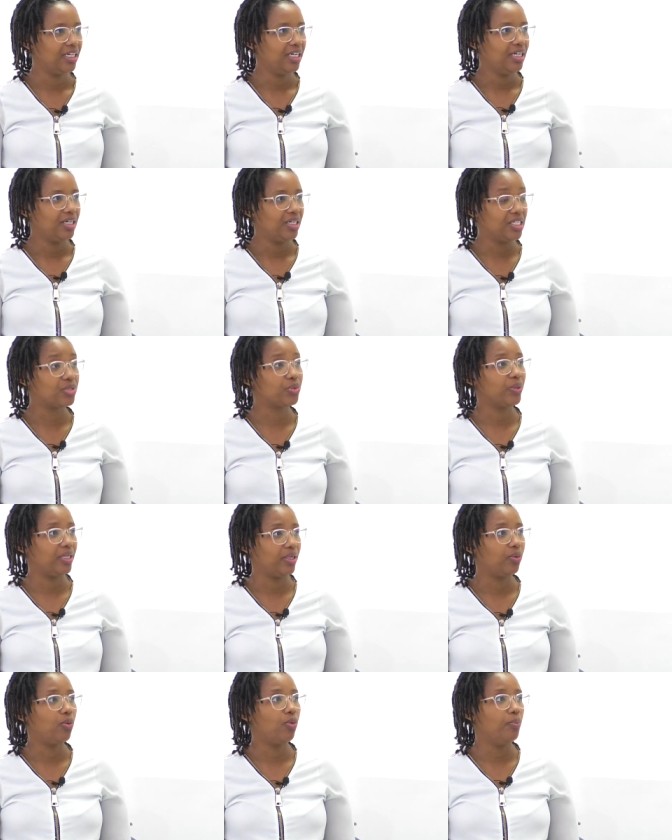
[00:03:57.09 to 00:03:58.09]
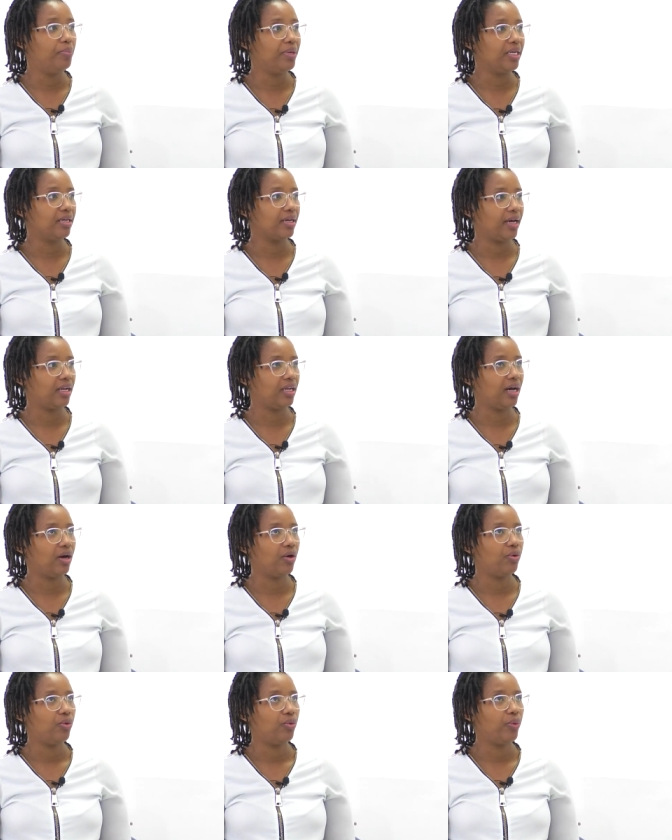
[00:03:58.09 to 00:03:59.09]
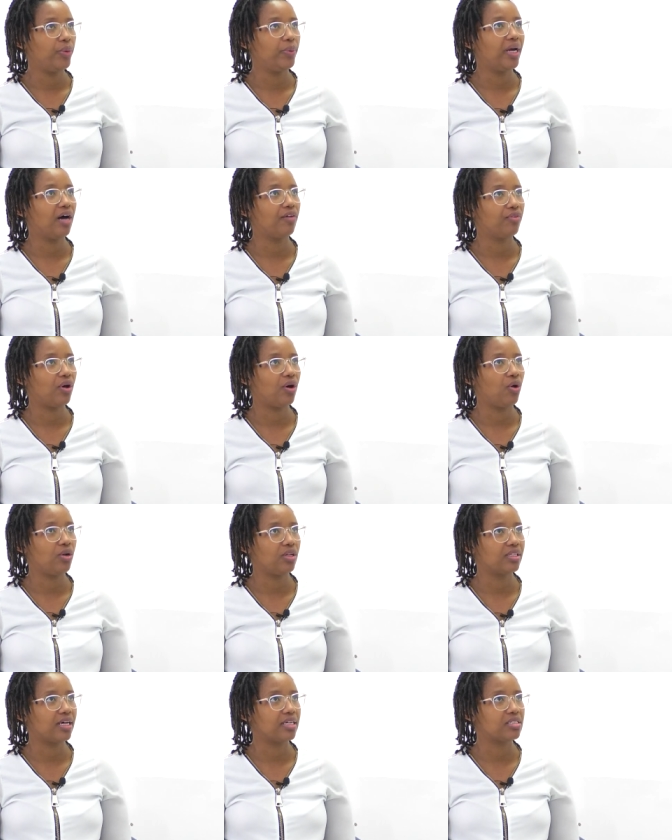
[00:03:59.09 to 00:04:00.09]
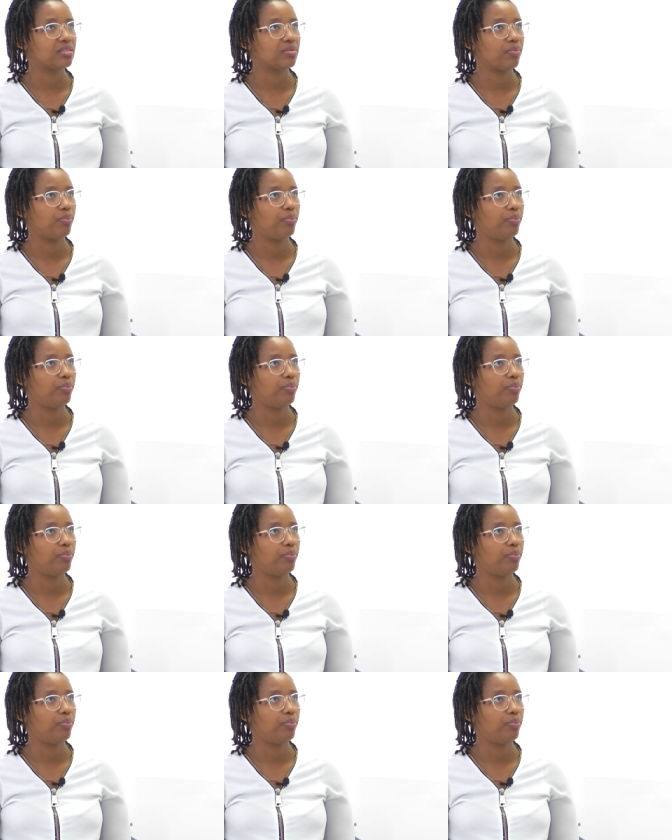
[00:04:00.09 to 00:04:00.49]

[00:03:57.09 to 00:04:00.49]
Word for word: Yes. It's really big. And now when we have all that